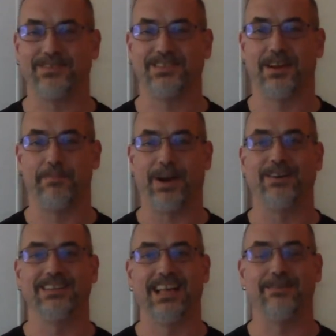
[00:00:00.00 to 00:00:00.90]

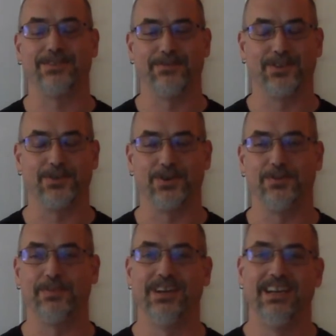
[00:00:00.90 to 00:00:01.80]
apparent left of the
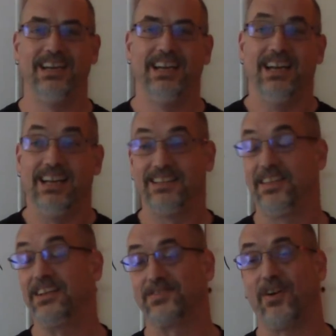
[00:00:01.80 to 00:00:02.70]
groom. Thus far,